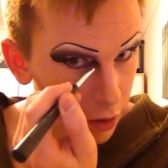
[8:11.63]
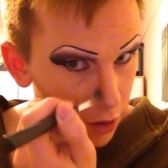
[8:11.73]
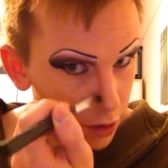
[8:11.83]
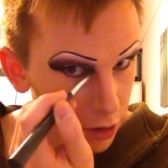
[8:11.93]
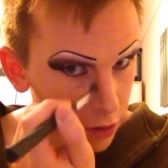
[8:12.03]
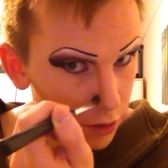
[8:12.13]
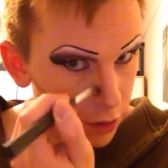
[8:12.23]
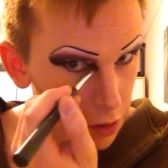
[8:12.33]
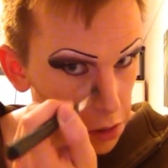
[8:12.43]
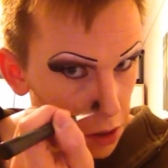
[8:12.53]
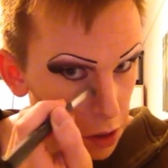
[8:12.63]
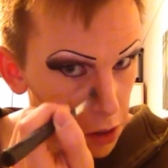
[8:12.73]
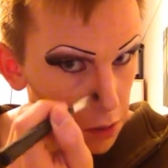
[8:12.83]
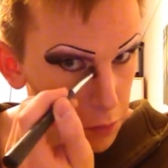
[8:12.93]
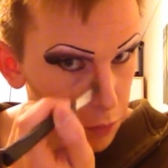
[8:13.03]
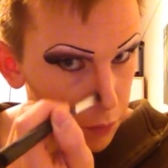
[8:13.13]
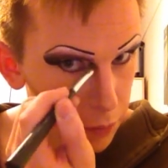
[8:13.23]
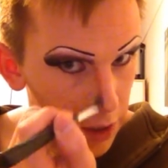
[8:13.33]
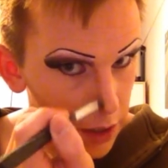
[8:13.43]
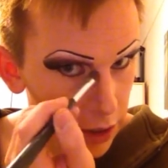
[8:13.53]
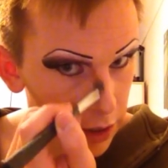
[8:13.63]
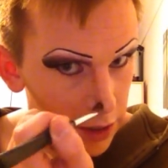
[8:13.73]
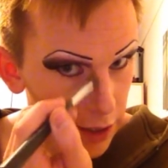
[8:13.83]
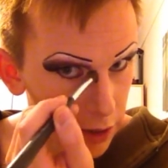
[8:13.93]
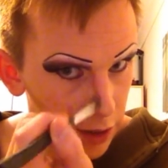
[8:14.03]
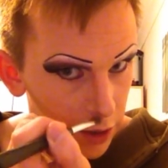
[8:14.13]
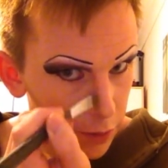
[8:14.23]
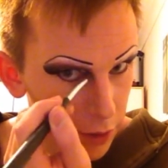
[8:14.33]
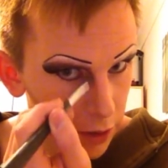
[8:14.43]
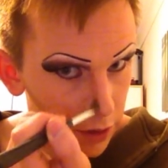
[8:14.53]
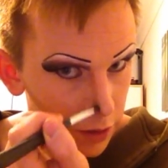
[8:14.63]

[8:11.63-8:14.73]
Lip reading: I'm just blending it down a little bit,